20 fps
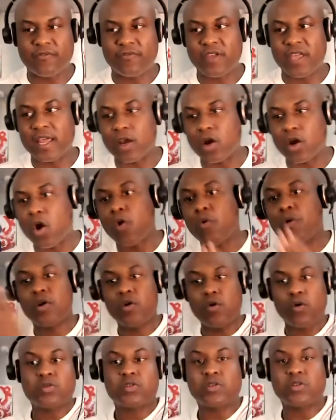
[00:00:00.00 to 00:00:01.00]
and going
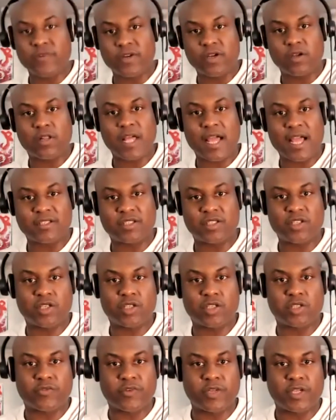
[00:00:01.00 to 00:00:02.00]
on to realizing your
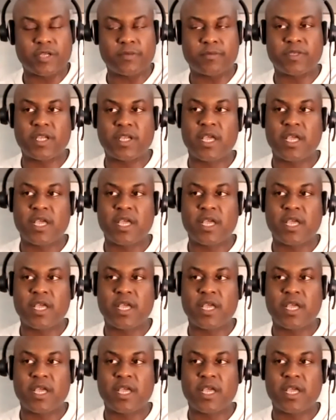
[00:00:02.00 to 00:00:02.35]
dreams.